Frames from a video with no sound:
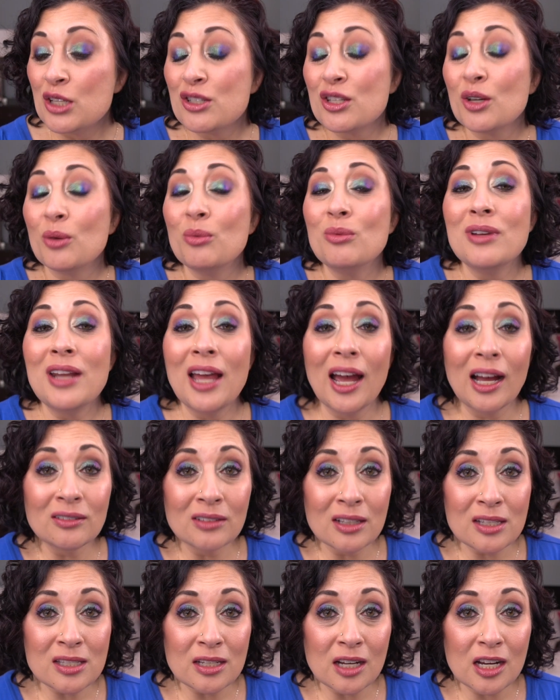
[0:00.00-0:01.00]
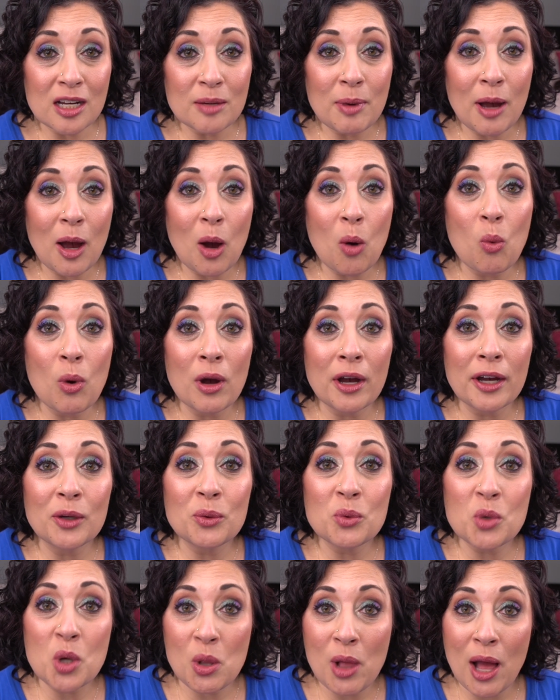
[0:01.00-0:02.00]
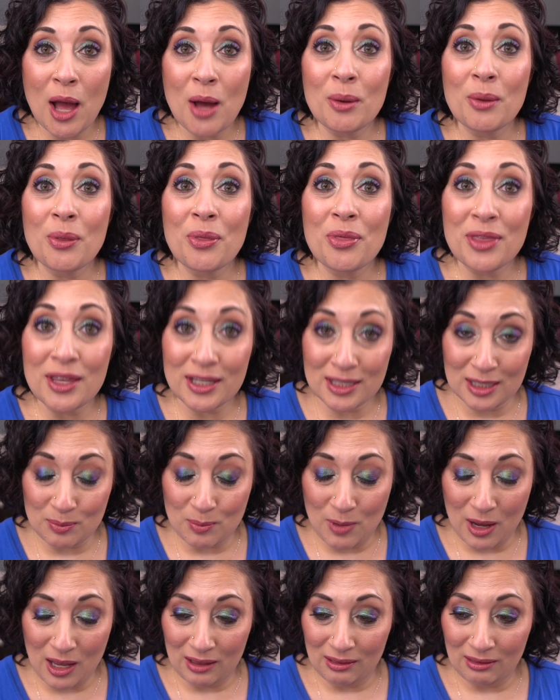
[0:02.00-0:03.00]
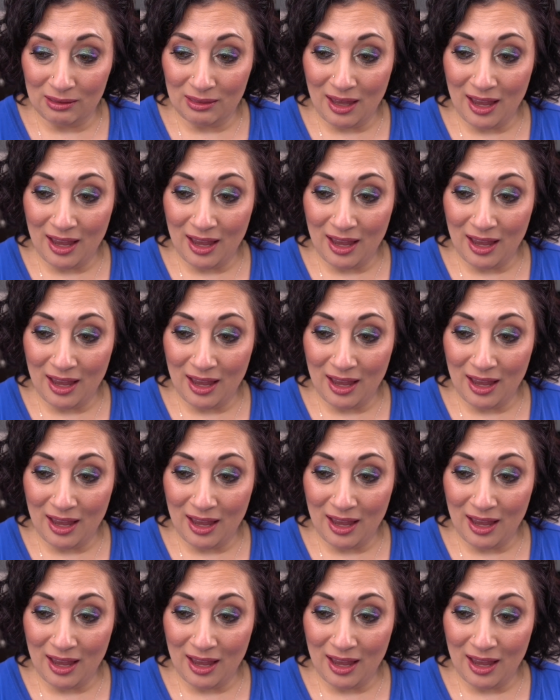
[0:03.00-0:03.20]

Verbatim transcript: So now let's talk about what can roll out this month.